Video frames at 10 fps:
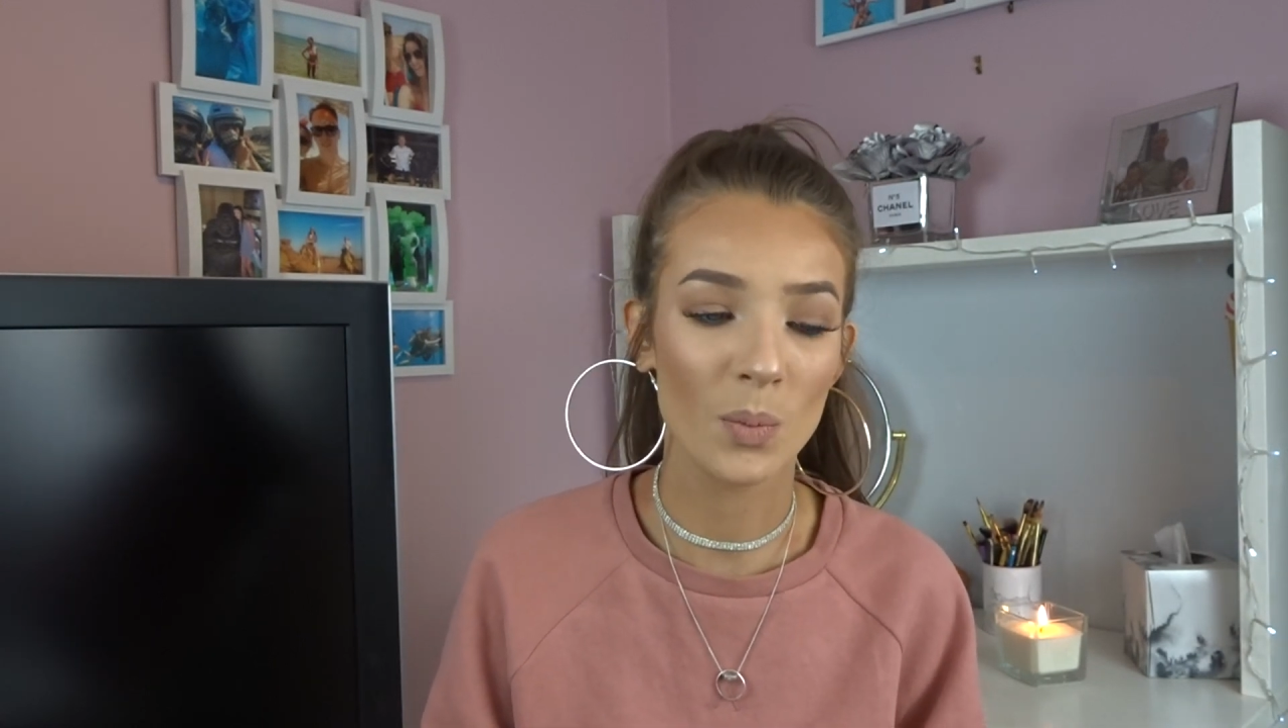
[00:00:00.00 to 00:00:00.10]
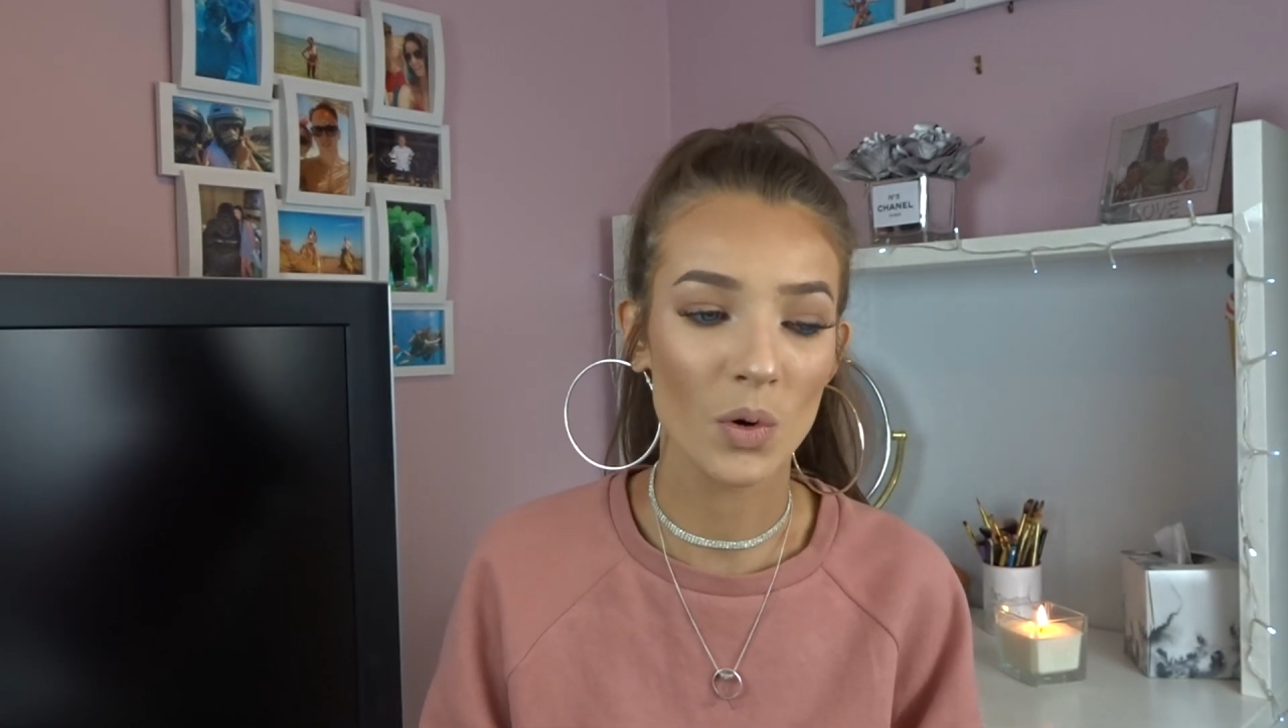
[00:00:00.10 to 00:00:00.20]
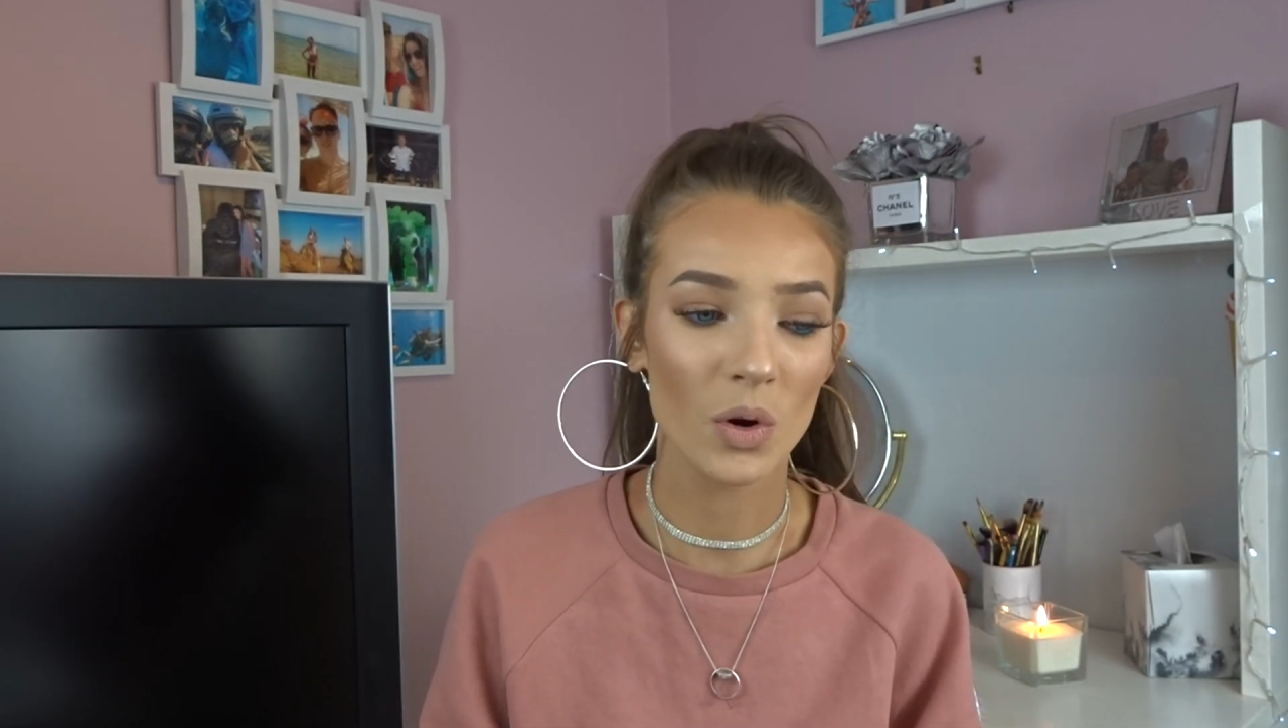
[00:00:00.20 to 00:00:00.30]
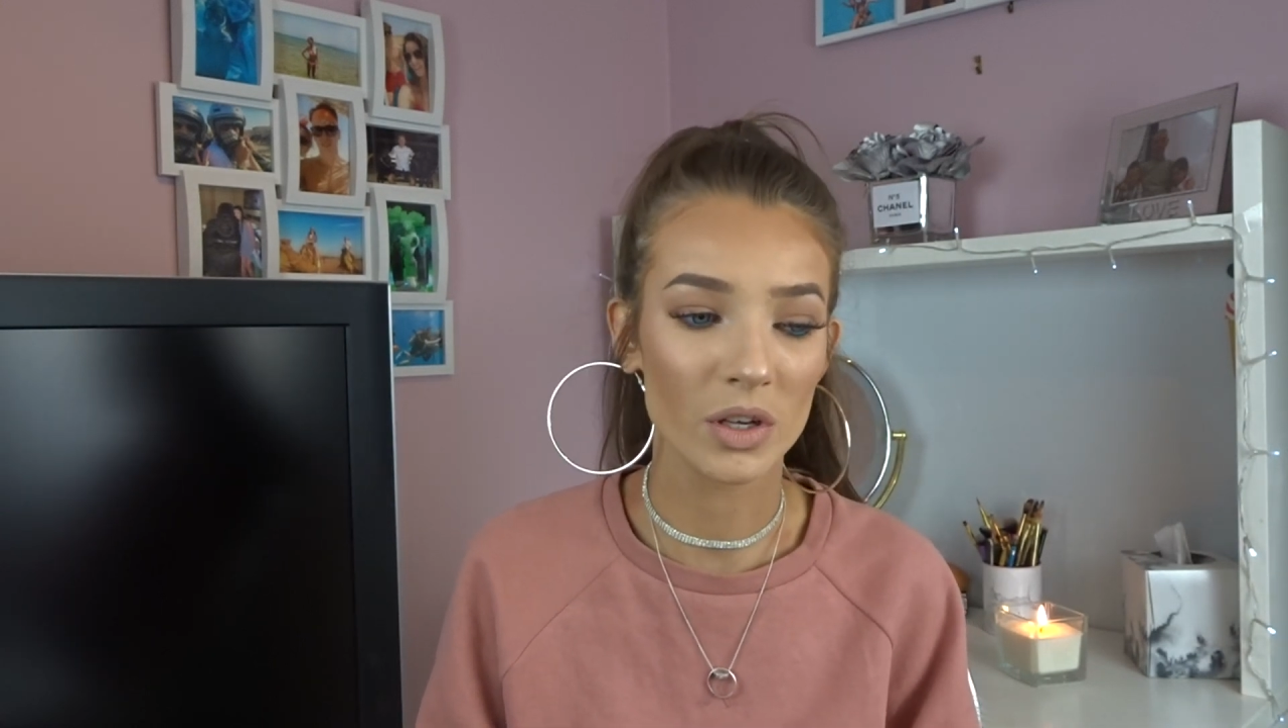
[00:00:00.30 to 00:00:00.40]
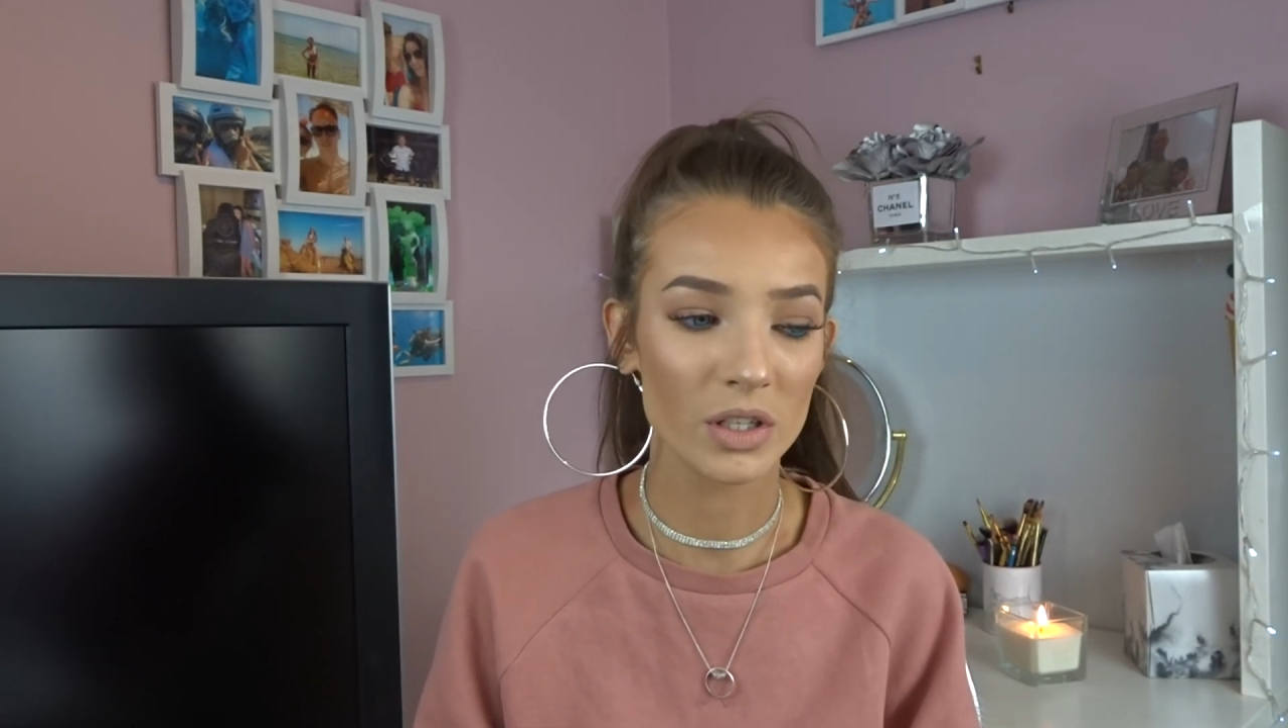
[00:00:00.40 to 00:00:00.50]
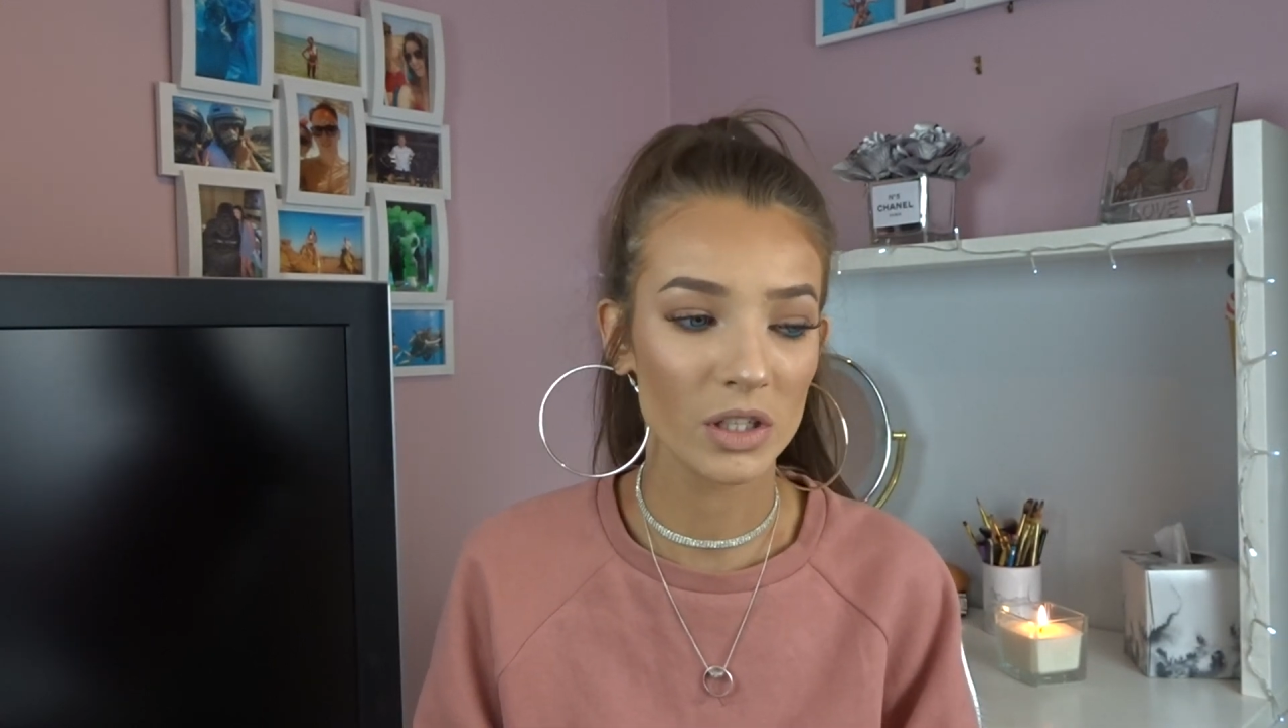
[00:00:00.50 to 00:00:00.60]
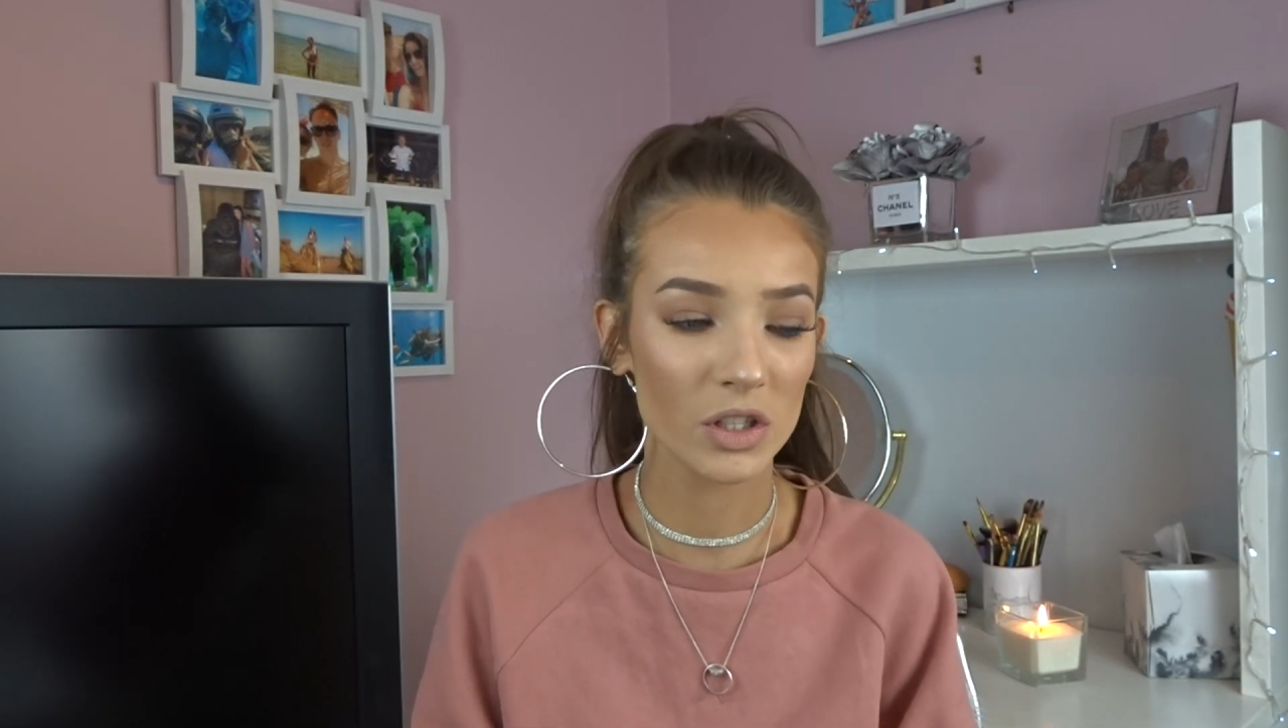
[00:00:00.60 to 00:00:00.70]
price.